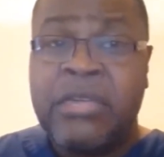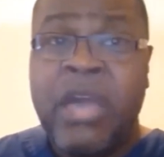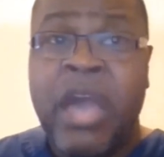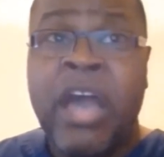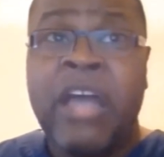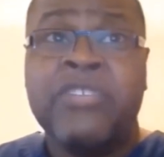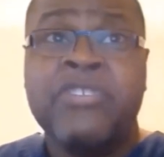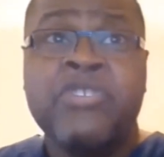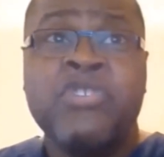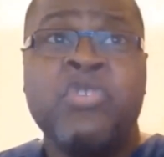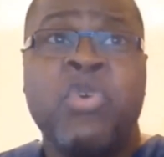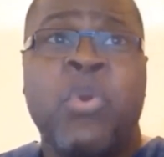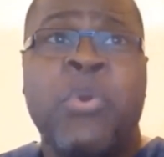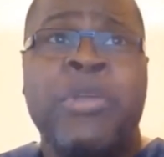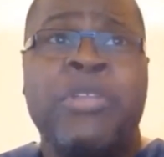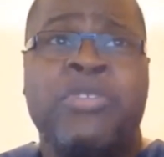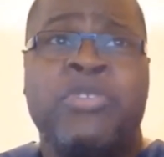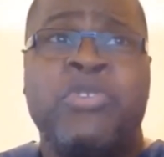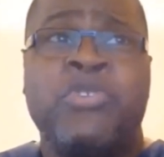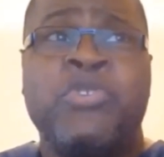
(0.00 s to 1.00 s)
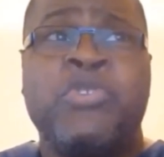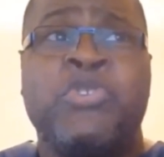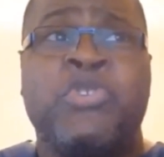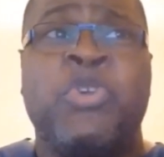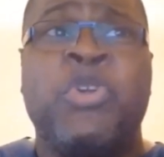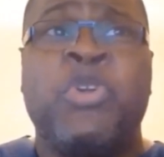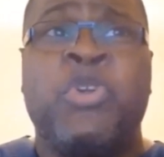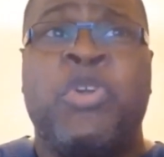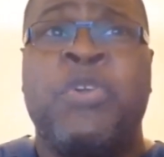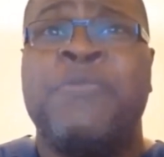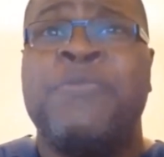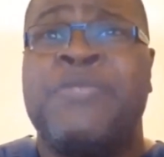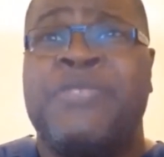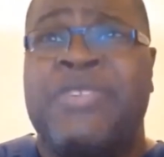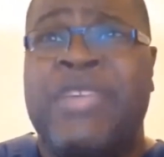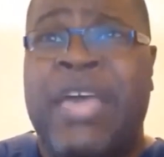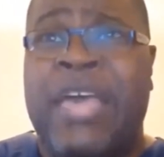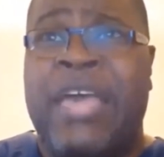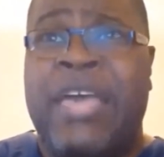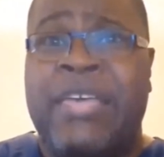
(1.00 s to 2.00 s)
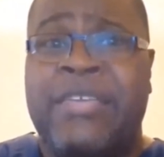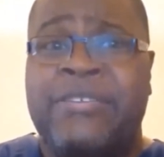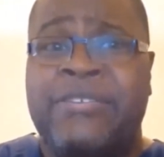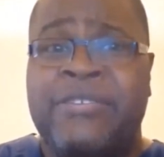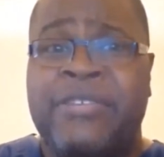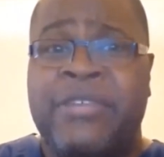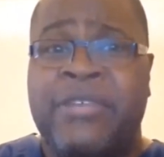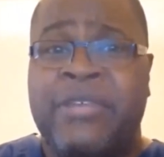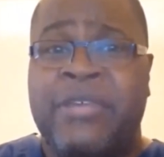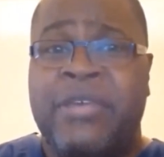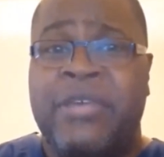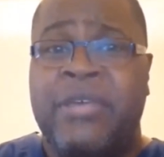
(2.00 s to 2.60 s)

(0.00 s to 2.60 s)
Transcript: God's going to circumcise